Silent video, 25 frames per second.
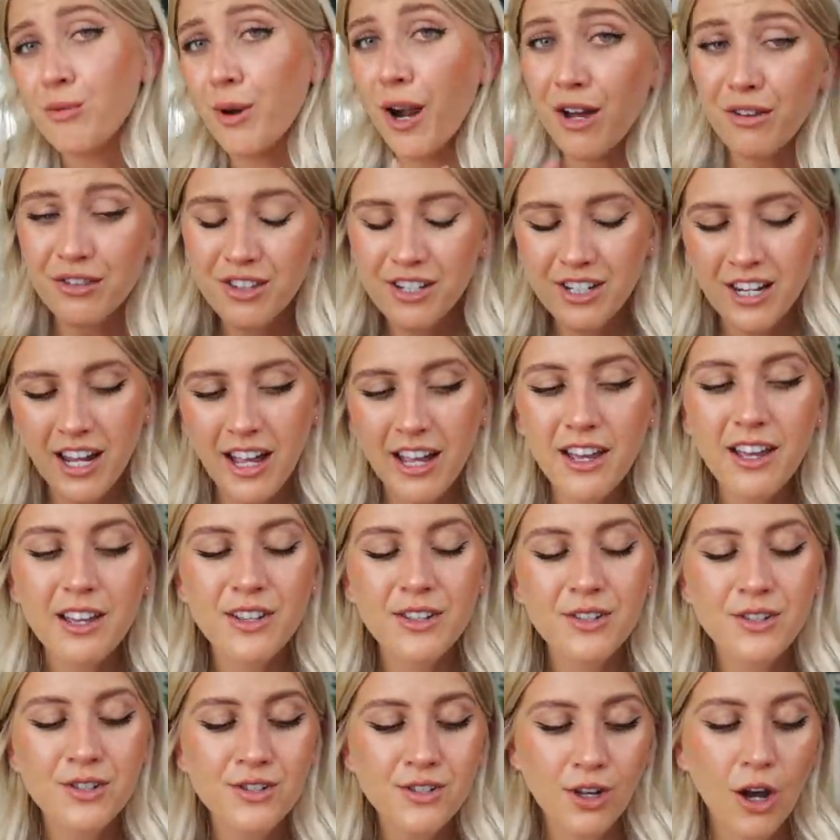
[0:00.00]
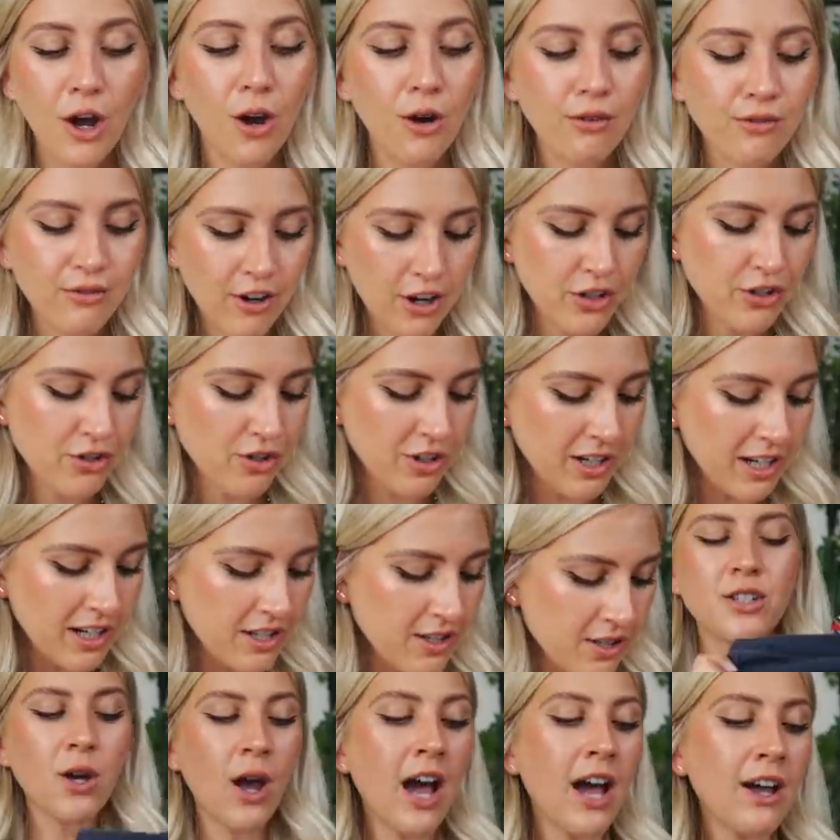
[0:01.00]
throughout the day is so
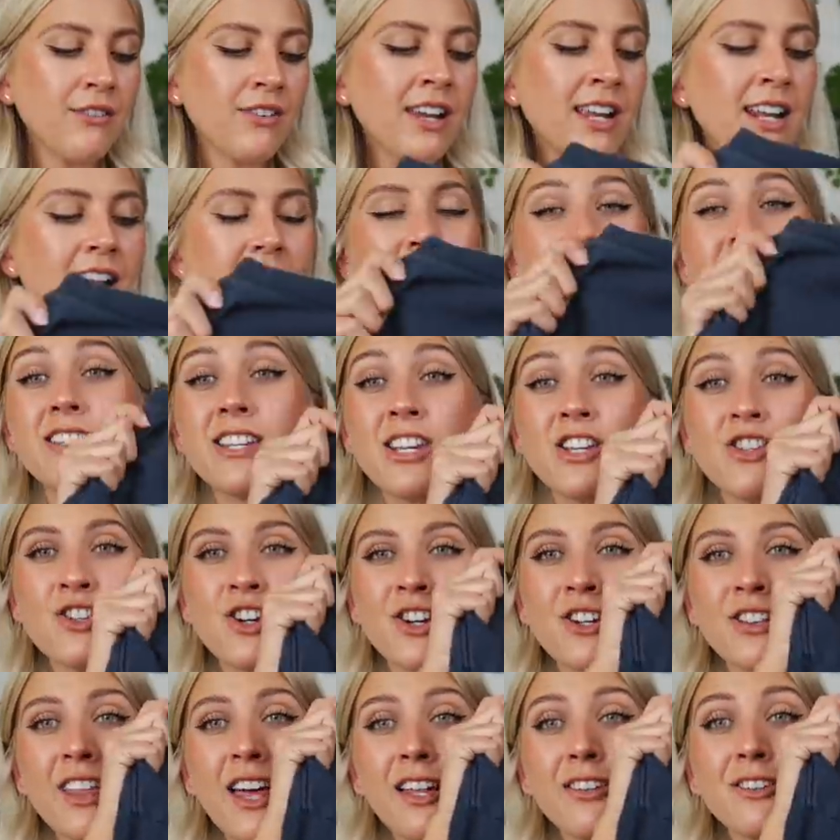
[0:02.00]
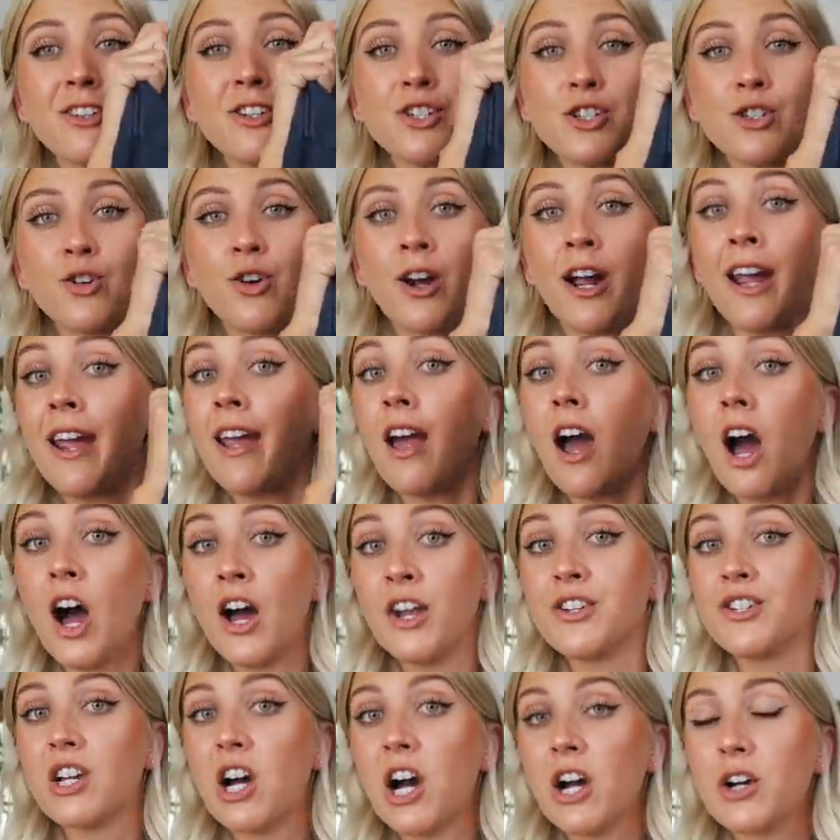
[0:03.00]
frustrating. So having a t-shirt that looks great
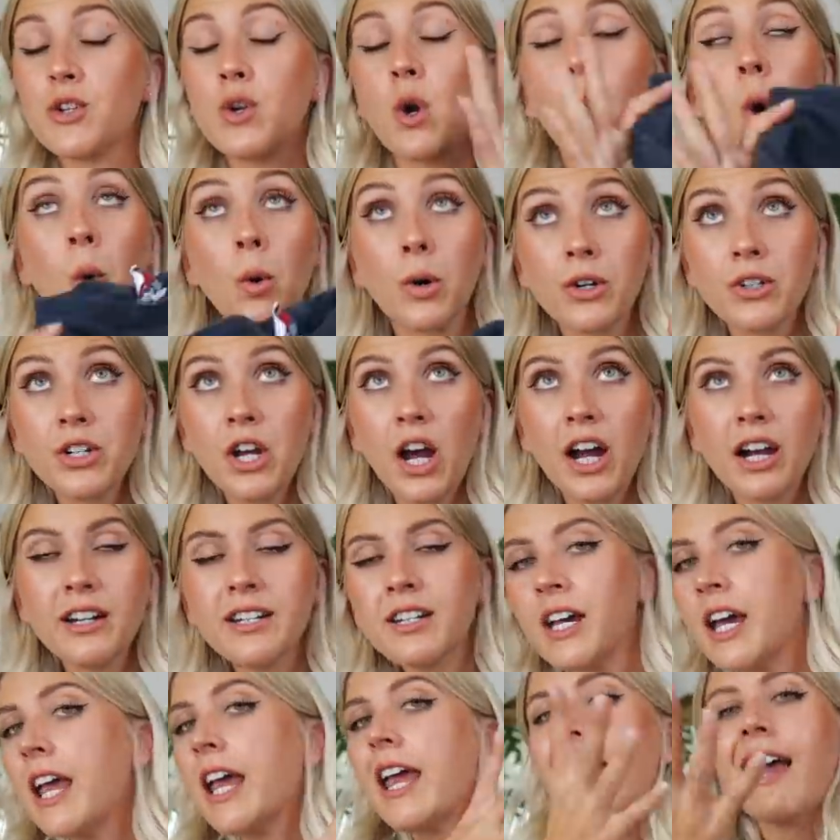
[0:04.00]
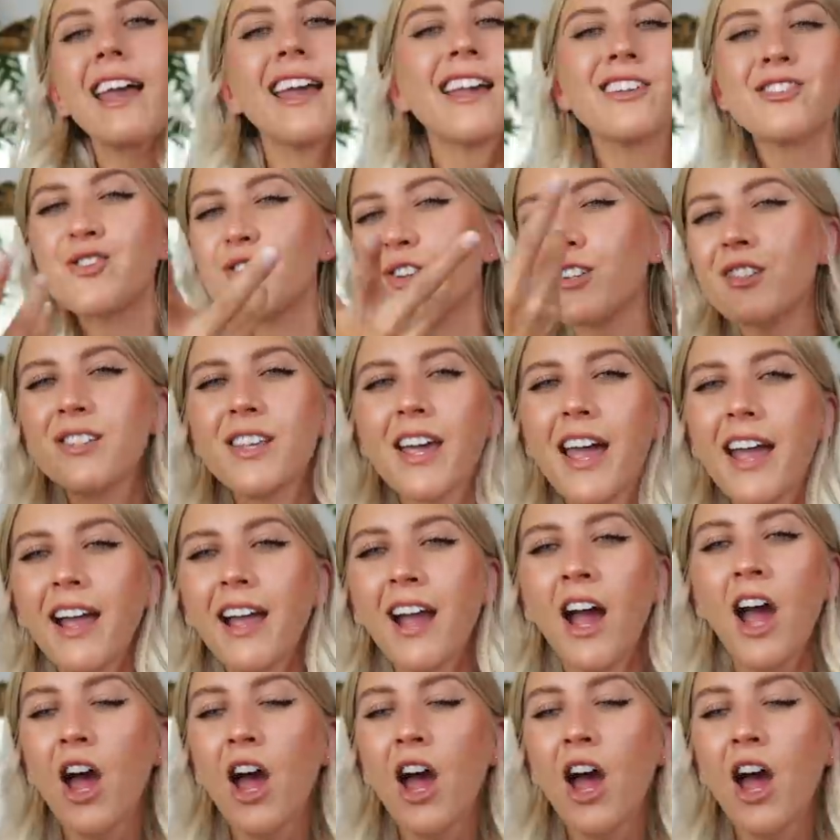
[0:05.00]
untucked or tucked is just like